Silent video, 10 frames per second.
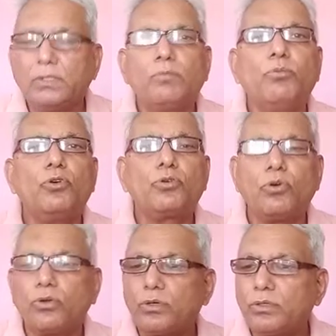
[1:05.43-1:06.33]
moot
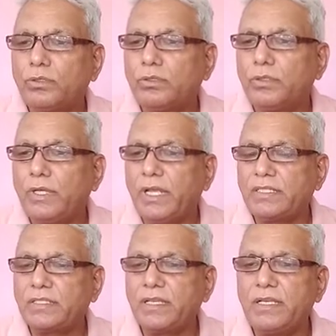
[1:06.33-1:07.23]
court
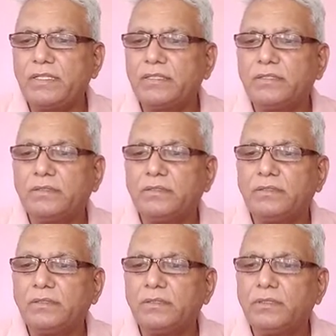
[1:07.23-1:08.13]
exercise,
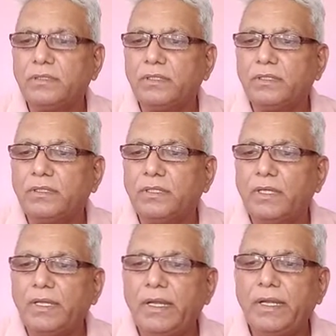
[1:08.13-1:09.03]

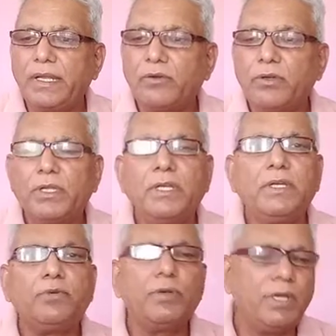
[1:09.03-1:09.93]
and accordingly
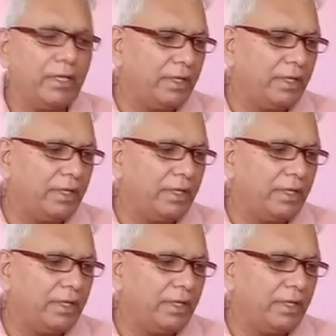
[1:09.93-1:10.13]
today